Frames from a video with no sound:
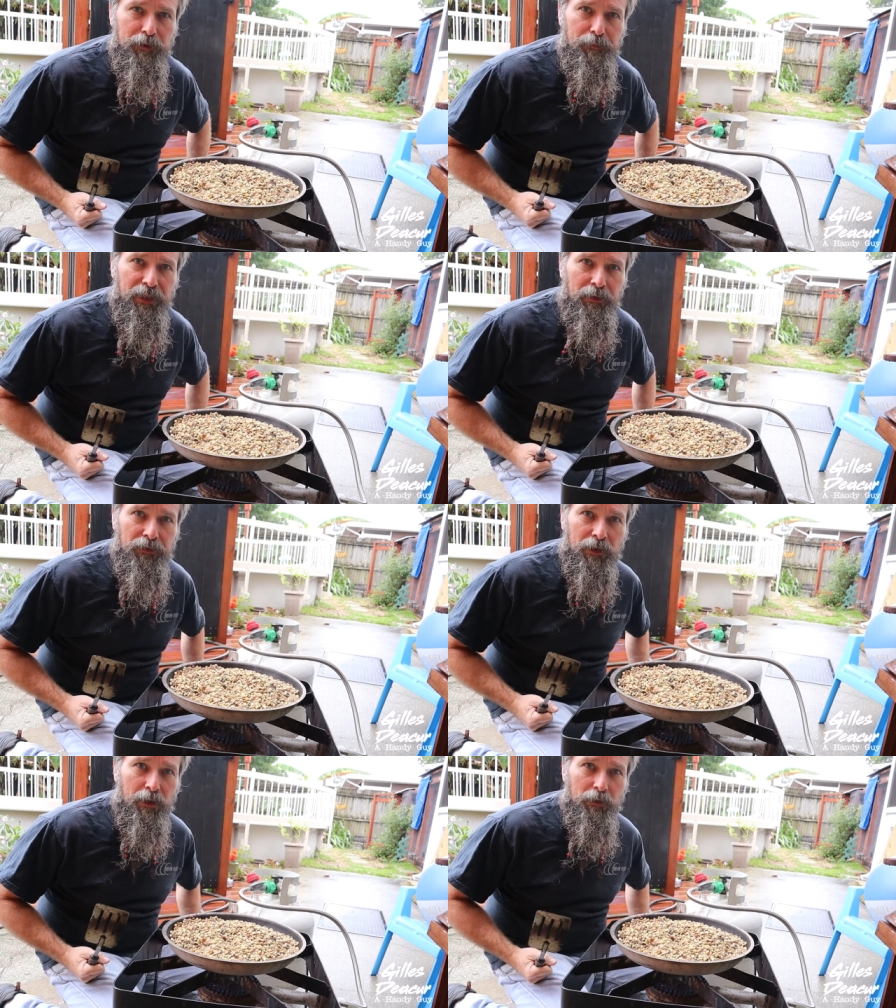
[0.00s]
your
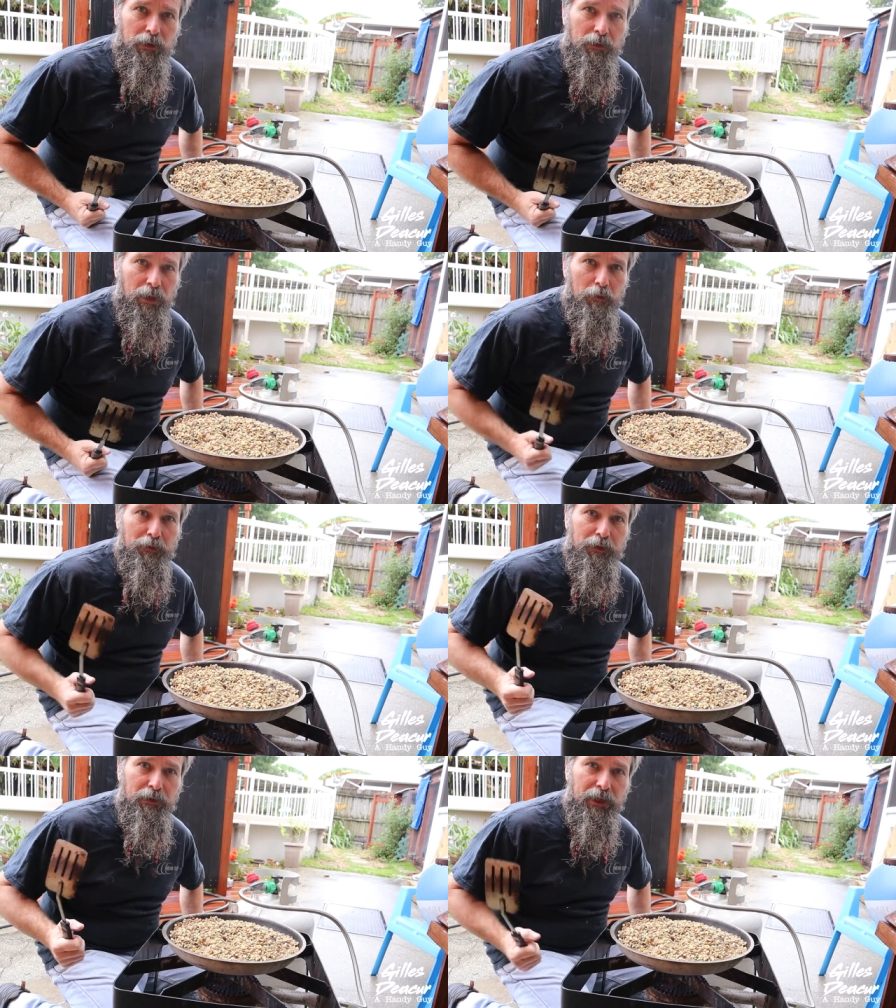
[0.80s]
beans out
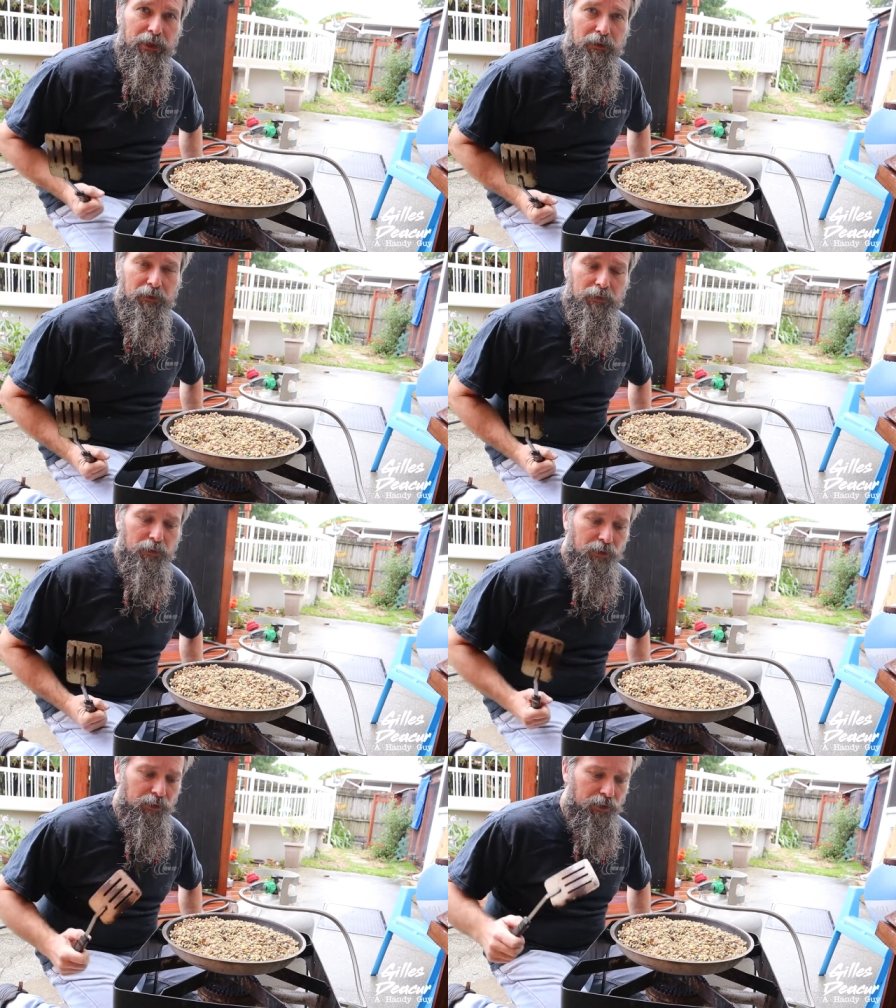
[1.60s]
however you like it.
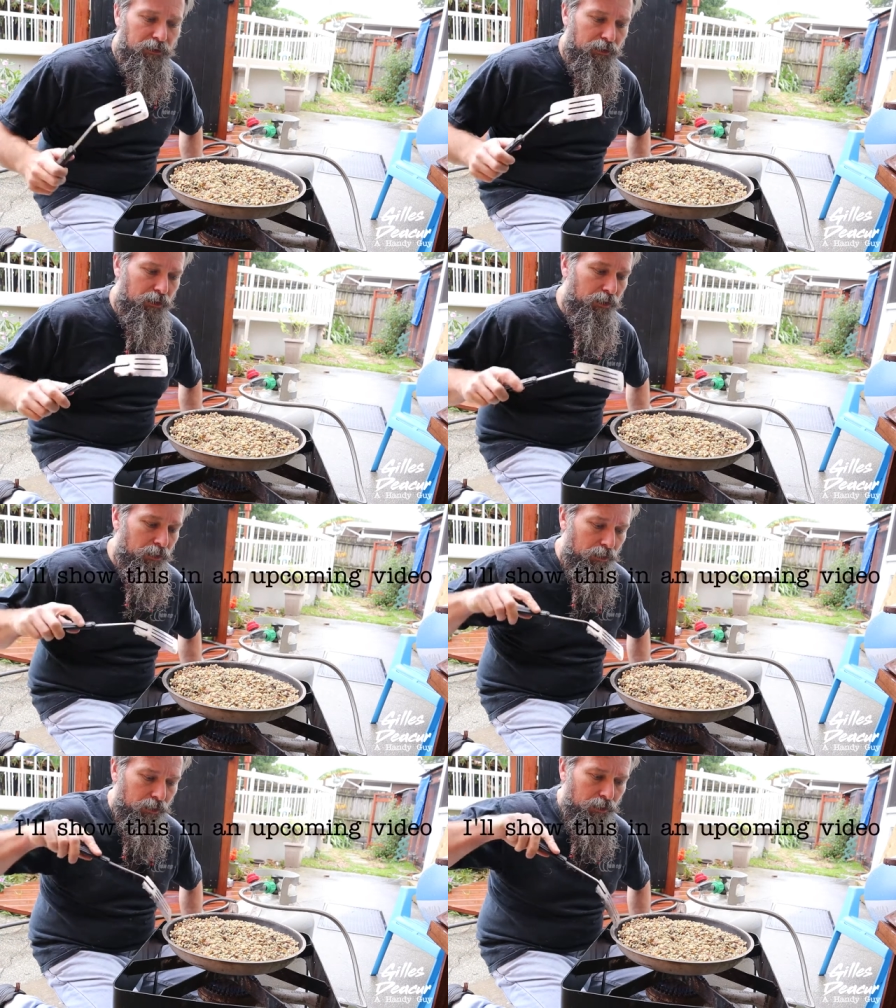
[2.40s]
You can get, uh,
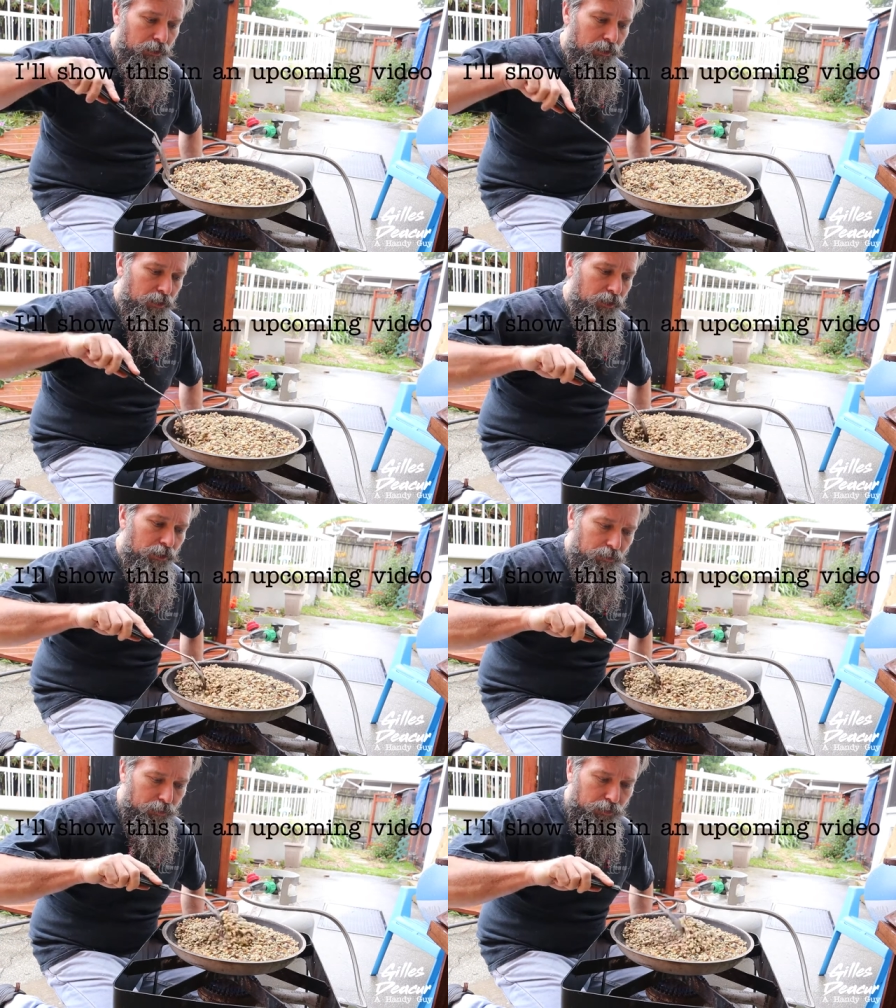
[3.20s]

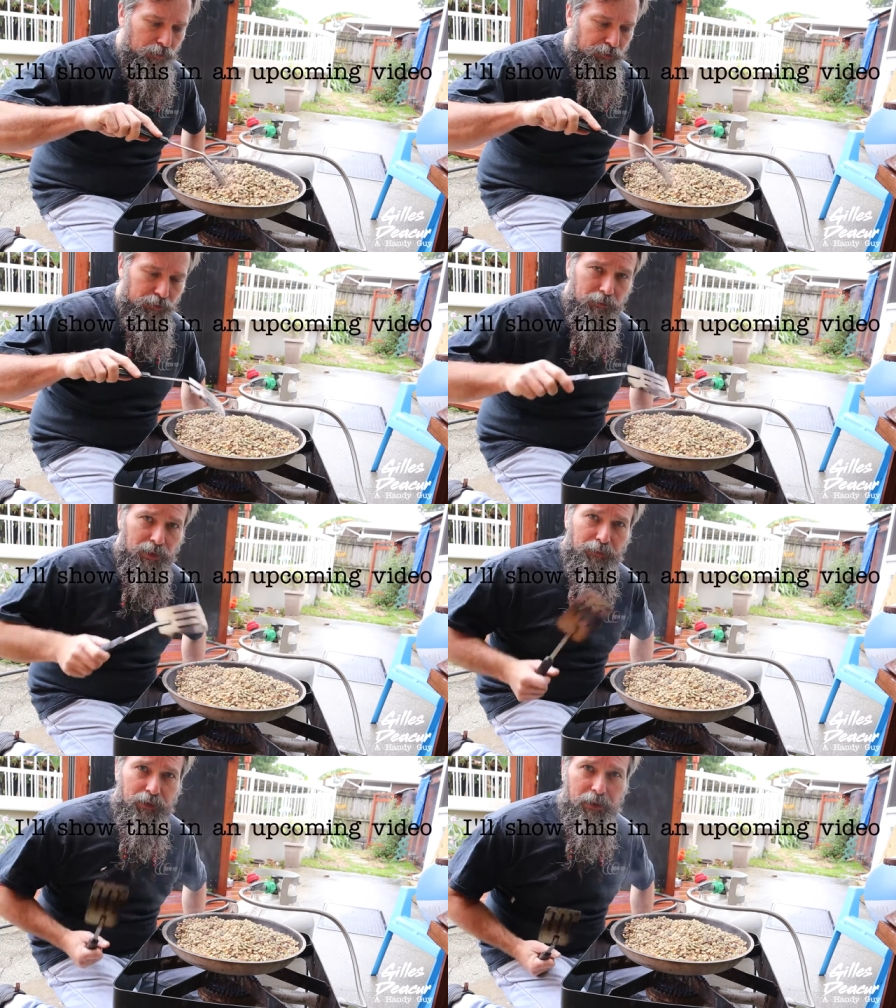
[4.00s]
you filter
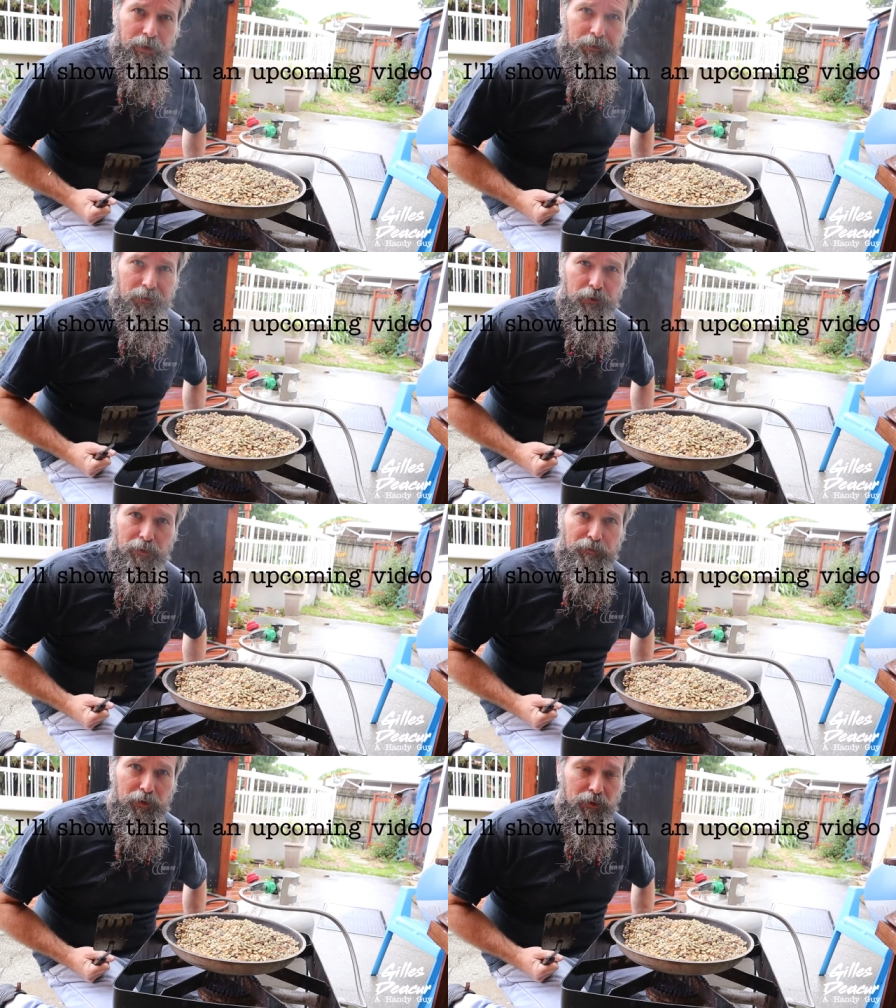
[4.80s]
by price, you
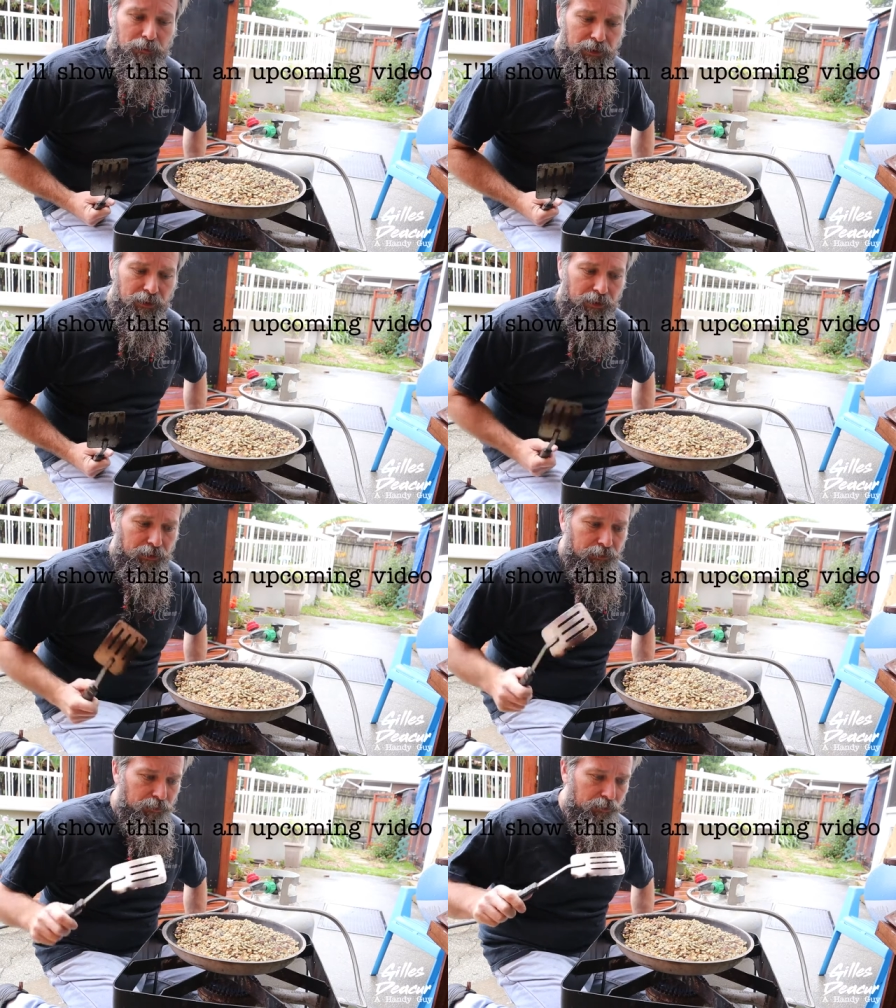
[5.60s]
can filter
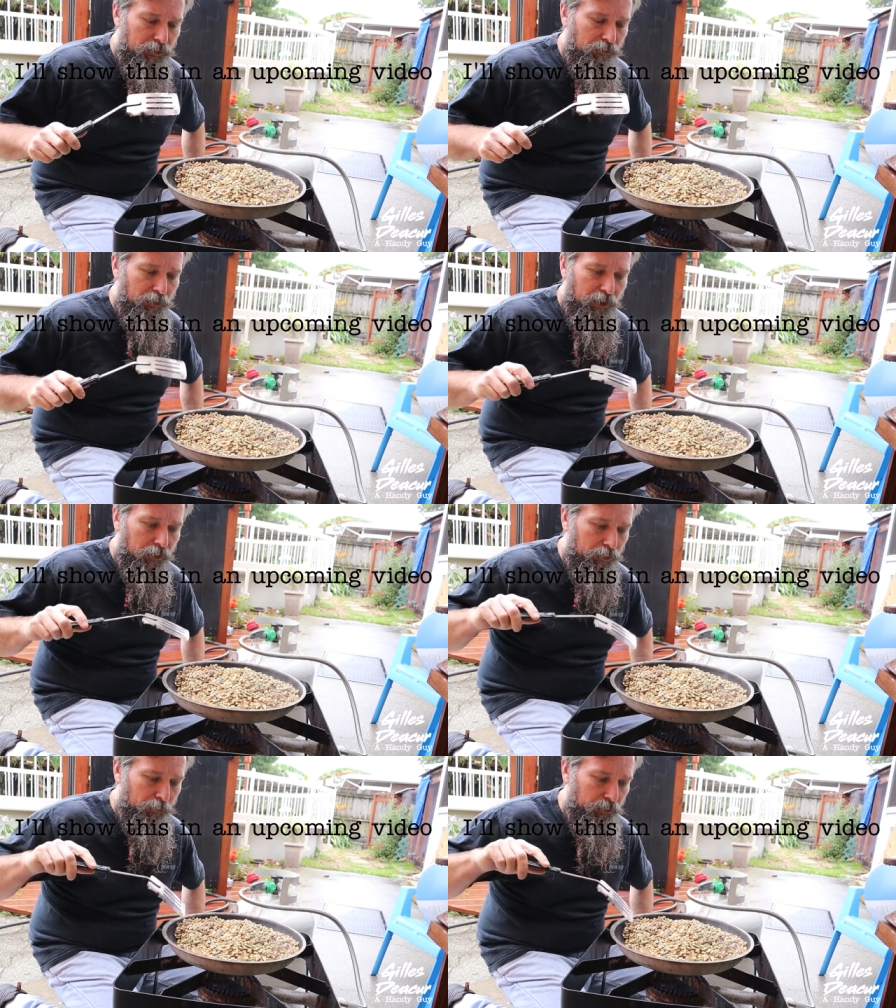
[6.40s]
by the different
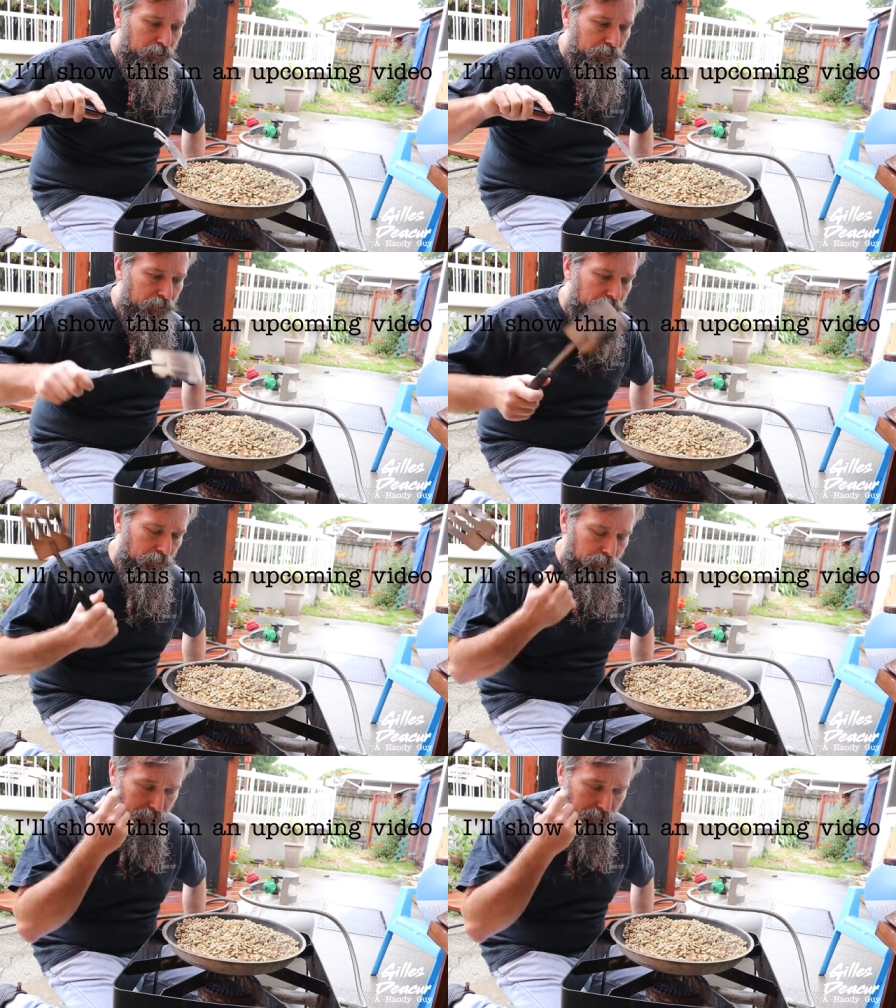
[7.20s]
characteristics in the